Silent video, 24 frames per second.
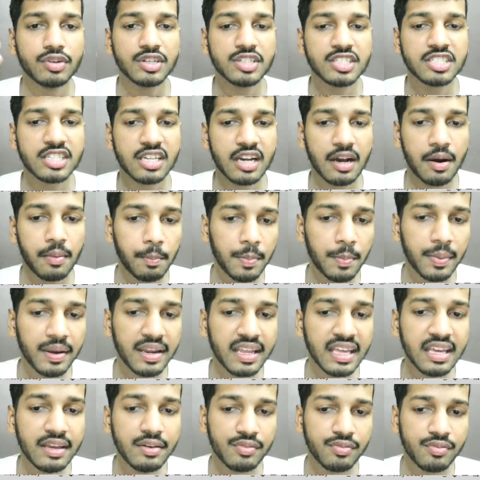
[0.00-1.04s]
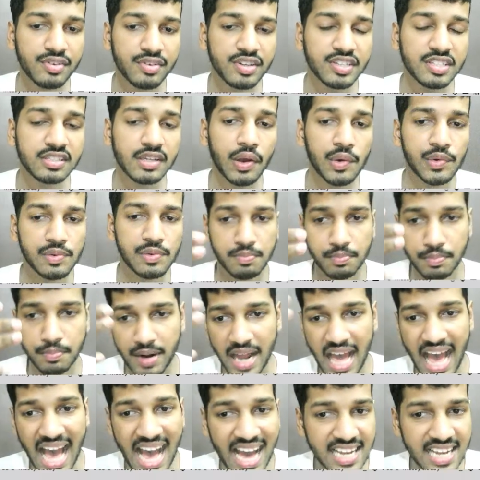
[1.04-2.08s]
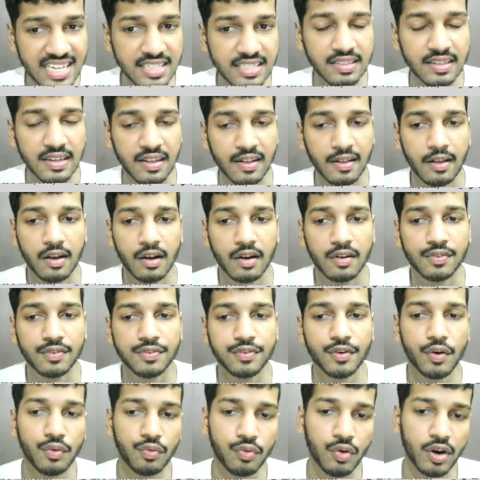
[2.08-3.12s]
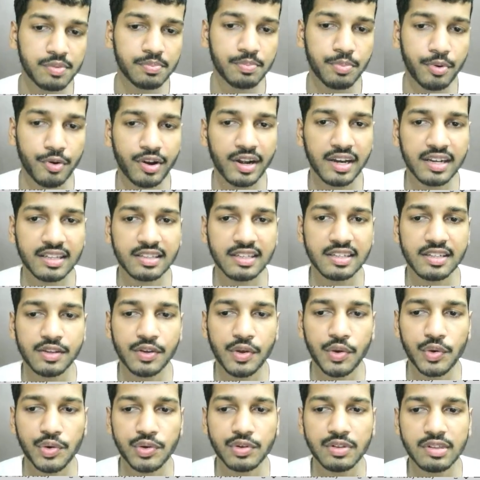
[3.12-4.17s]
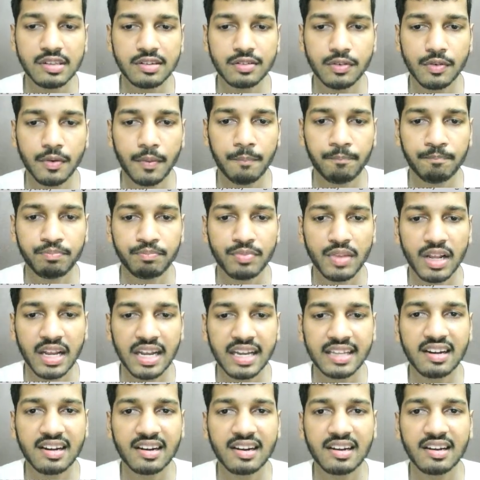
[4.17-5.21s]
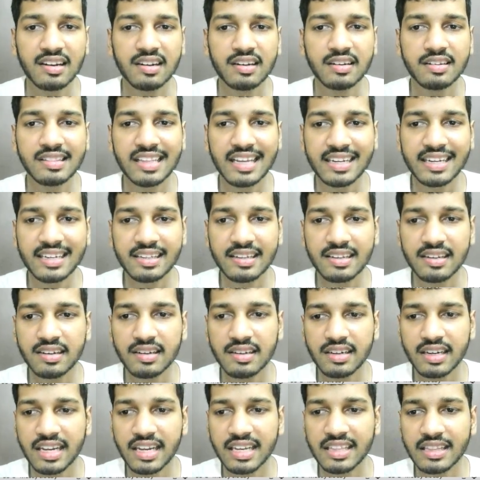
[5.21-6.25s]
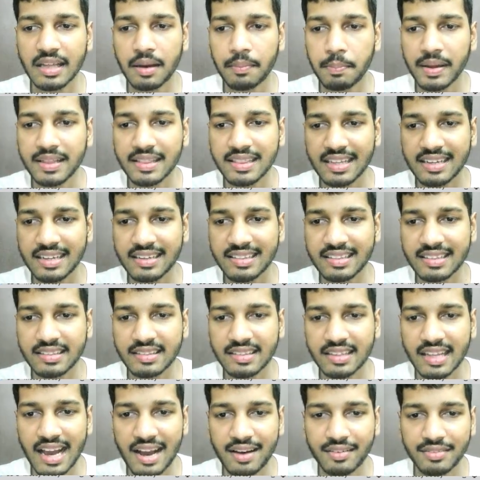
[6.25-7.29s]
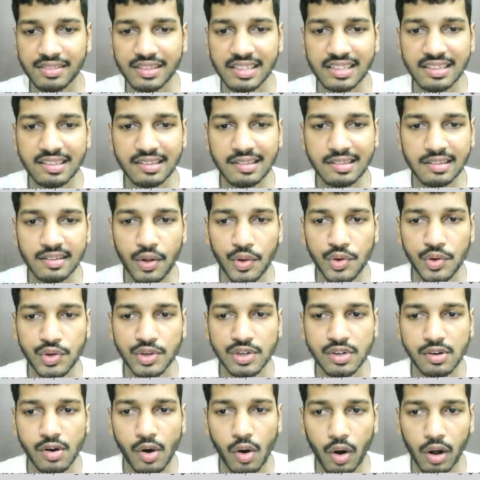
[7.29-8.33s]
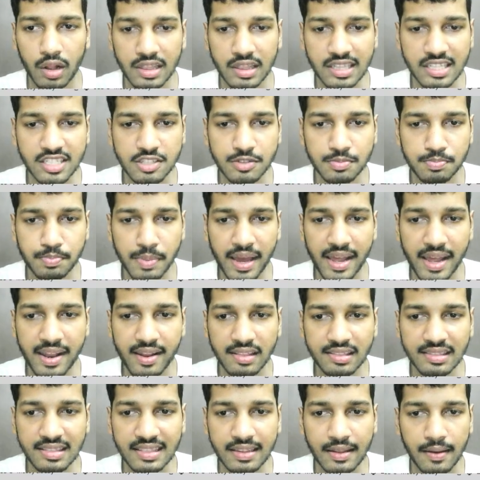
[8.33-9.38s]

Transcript: company, which brand for what product they use. So in the in the pen section, they have all these pens.